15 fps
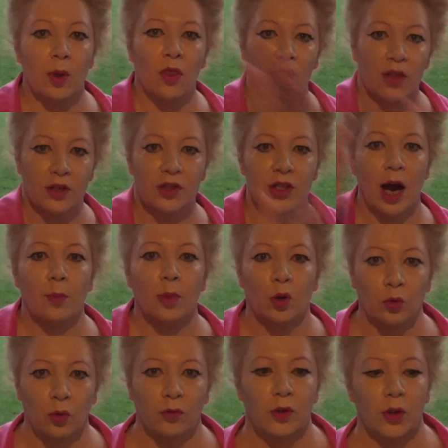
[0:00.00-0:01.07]
The double
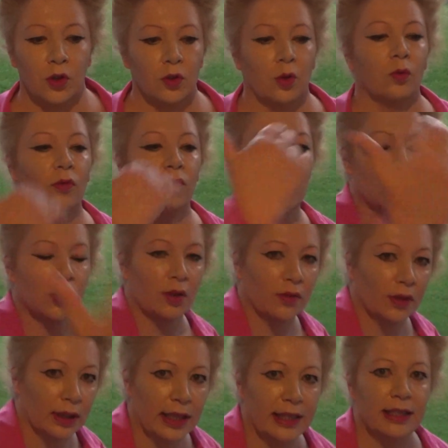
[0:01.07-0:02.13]
refusal refusal of the
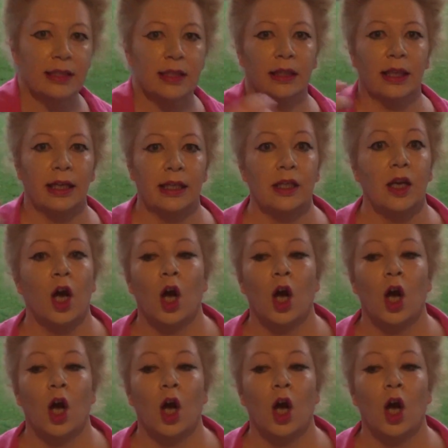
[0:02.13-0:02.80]
leader to lead,